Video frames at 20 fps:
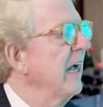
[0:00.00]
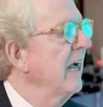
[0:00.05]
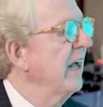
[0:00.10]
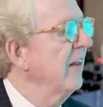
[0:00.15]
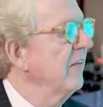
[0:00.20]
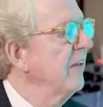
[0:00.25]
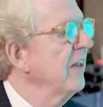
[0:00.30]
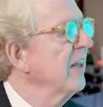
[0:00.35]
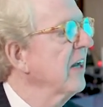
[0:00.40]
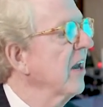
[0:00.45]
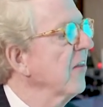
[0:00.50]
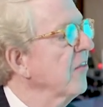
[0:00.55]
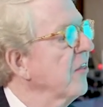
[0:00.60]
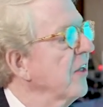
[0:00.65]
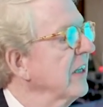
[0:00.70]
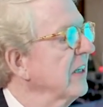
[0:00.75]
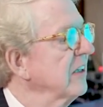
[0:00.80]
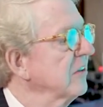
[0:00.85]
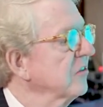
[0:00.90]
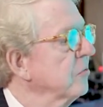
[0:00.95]
And then I
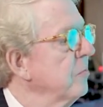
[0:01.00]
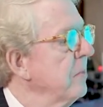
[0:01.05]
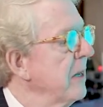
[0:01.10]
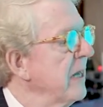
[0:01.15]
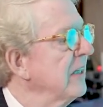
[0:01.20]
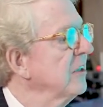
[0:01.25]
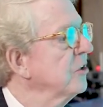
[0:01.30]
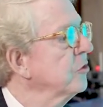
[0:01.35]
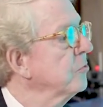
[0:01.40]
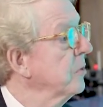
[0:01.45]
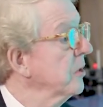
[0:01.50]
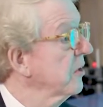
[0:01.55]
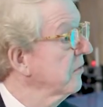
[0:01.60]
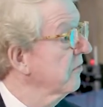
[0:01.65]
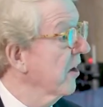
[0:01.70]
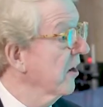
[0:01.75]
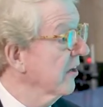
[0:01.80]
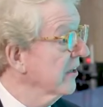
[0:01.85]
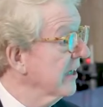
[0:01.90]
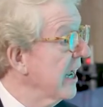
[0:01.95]
think it's management
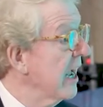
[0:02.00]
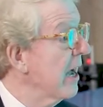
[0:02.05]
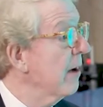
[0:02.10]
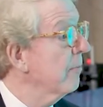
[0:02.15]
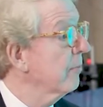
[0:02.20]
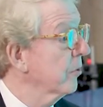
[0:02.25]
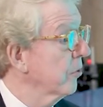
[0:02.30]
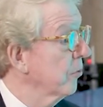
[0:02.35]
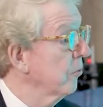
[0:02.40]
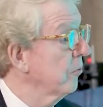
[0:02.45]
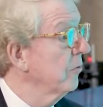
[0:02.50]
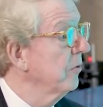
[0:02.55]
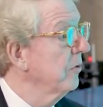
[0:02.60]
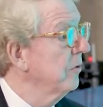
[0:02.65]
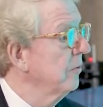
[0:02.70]
of our capital,